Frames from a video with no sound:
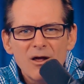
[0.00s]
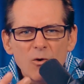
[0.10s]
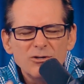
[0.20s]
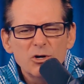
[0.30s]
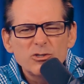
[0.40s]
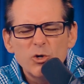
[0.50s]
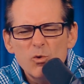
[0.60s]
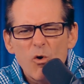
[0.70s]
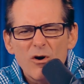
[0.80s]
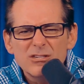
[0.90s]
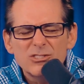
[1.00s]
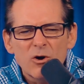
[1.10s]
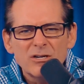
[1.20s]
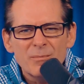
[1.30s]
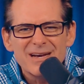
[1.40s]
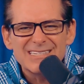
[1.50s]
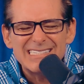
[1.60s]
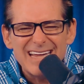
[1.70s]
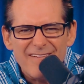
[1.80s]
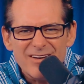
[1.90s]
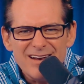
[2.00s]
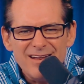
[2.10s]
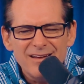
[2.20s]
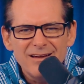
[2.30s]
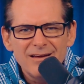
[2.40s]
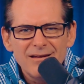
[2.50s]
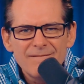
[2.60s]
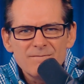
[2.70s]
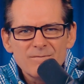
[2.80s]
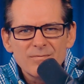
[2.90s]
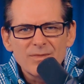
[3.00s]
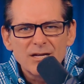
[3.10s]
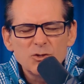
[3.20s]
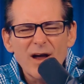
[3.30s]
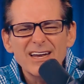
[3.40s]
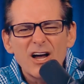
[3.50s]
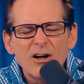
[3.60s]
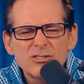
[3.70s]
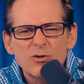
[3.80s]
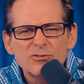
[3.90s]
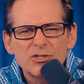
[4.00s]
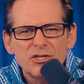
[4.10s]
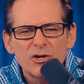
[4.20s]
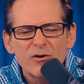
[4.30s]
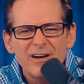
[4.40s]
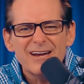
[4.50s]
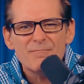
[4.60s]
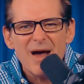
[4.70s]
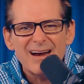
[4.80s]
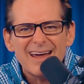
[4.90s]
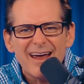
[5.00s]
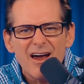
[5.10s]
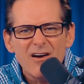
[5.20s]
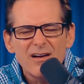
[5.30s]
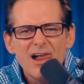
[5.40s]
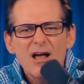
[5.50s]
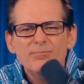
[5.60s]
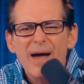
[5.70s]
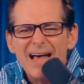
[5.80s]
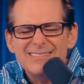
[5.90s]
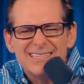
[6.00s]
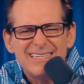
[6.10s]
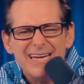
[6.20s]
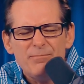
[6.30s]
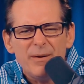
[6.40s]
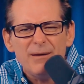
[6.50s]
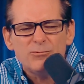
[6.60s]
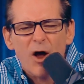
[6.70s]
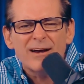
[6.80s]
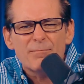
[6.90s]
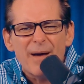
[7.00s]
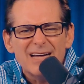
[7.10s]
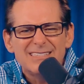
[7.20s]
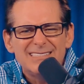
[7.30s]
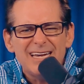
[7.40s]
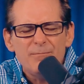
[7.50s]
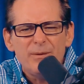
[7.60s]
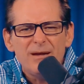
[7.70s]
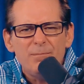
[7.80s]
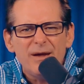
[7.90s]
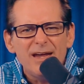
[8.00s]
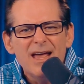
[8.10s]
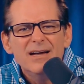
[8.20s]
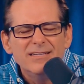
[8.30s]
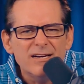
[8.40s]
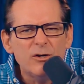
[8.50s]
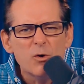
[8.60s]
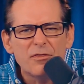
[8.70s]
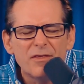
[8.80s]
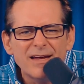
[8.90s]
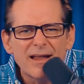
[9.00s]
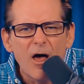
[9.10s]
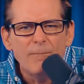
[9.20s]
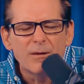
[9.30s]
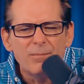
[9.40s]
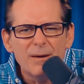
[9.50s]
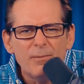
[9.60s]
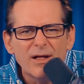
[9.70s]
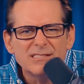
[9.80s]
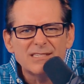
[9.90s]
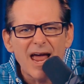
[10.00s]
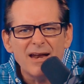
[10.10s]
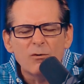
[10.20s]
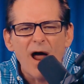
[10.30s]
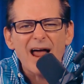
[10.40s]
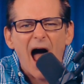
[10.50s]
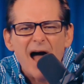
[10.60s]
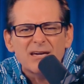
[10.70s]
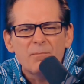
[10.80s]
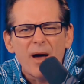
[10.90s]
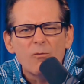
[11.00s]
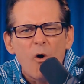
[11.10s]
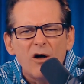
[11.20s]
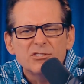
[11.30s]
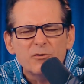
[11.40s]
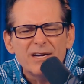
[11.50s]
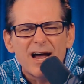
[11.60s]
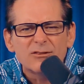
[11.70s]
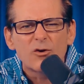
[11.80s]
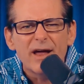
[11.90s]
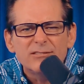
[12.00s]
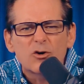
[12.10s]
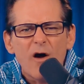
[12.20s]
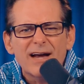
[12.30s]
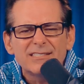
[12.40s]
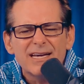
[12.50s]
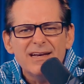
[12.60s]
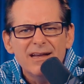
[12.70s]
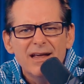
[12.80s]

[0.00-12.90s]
Took two wars, turned them into seven. Tried to cut Social Security and Medicare. Trying to pass the TPP. Didn't do a thing to help the people at Standing Rock. Occupy Wall Street, got their heads cracked in.